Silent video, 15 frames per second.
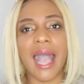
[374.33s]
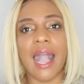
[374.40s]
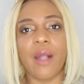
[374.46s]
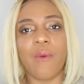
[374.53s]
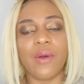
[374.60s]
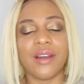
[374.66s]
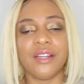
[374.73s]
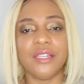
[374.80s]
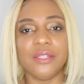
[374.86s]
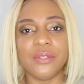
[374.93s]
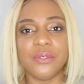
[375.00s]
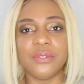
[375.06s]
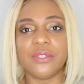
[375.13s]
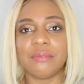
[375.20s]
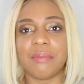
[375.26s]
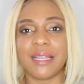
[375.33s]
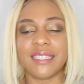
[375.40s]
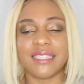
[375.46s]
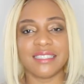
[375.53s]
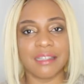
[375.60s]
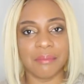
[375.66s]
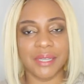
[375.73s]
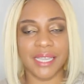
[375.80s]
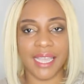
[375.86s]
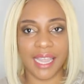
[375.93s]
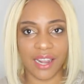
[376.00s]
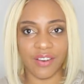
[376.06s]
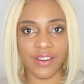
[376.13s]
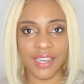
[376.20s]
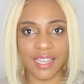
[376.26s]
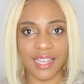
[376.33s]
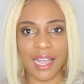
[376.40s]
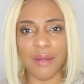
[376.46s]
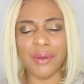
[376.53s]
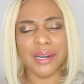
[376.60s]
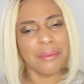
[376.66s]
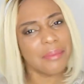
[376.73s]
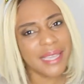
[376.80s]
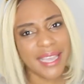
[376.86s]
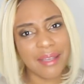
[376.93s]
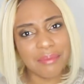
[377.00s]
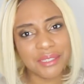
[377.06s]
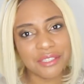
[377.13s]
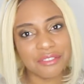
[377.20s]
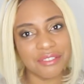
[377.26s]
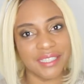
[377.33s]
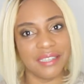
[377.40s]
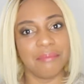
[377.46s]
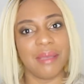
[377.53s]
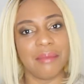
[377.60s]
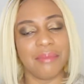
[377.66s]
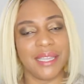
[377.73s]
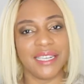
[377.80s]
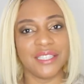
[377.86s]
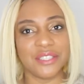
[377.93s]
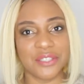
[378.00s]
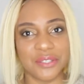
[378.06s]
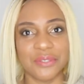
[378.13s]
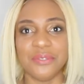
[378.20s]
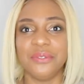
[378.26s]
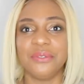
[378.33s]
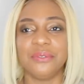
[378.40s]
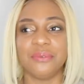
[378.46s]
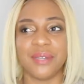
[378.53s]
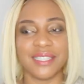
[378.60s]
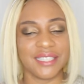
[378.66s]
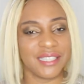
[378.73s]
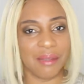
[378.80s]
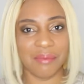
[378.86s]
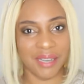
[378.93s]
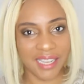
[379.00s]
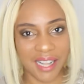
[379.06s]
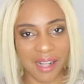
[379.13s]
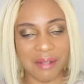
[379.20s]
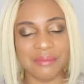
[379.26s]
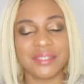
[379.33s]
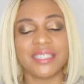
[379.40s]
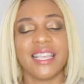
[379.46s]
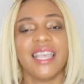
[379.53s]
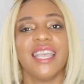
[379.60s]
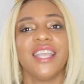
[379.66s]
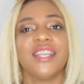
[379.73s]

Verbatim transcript: I want to lose my stomach area. I want to be able to fit in my bathing suit when summer comes.